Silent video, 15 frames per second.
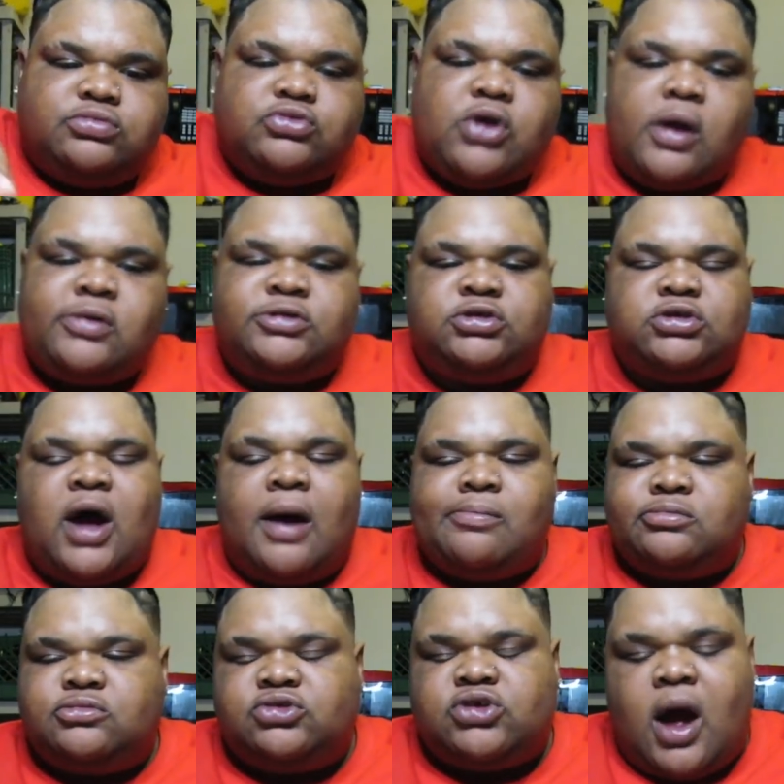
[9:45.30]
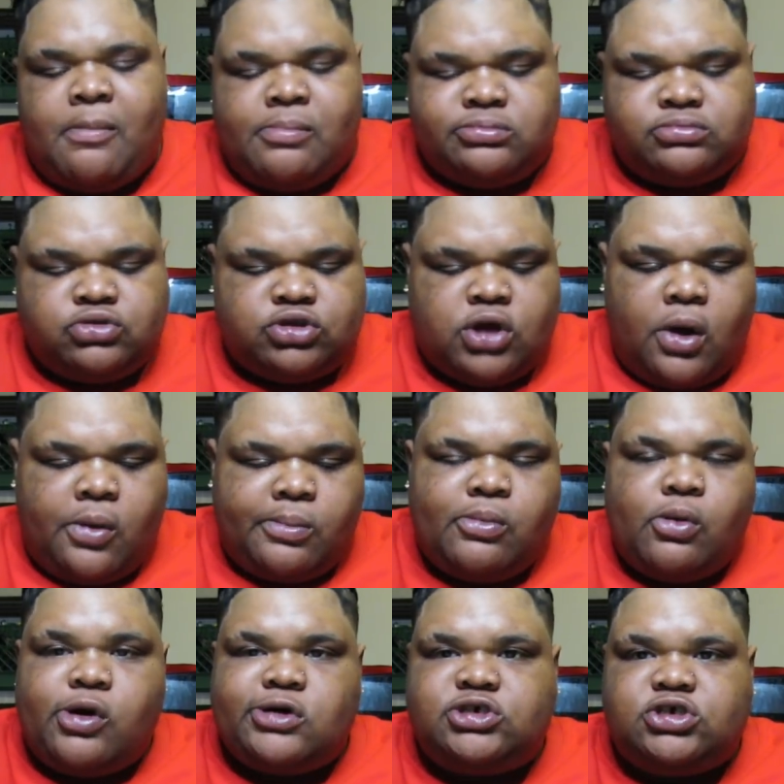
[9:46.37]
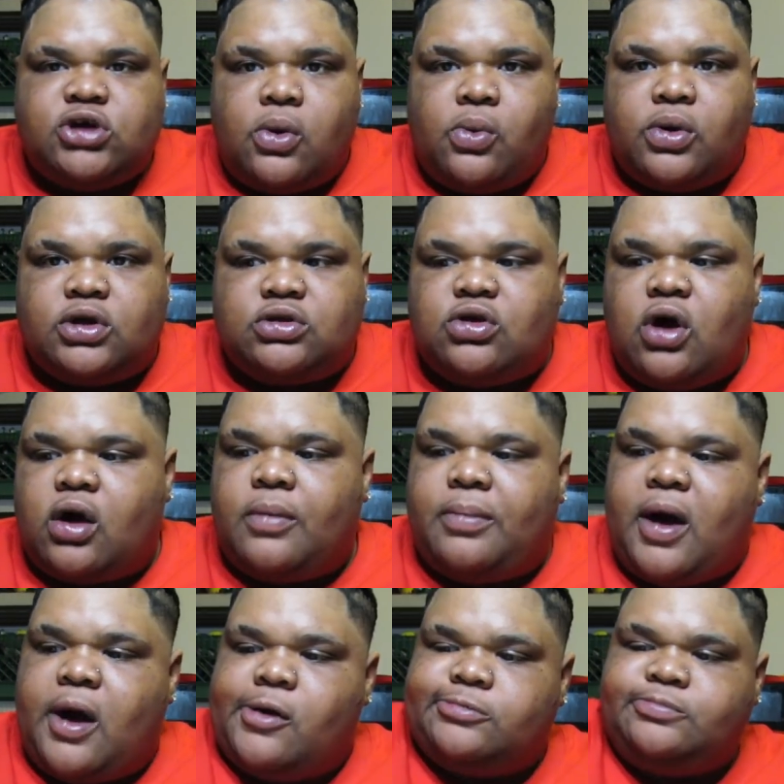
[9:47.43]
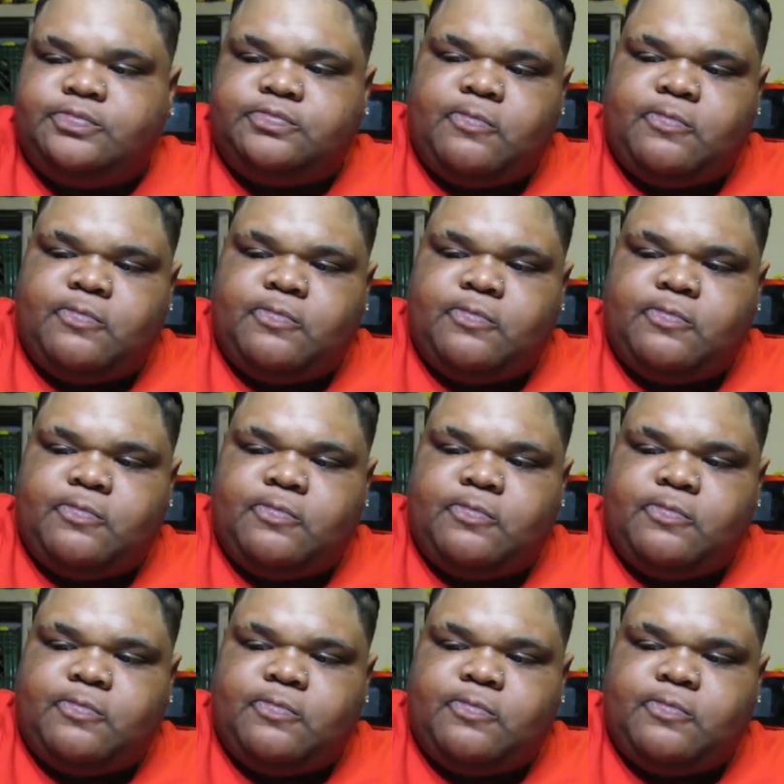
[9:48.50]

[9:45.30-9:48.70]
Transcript: Mm, I'm I'm don't more so want to talk about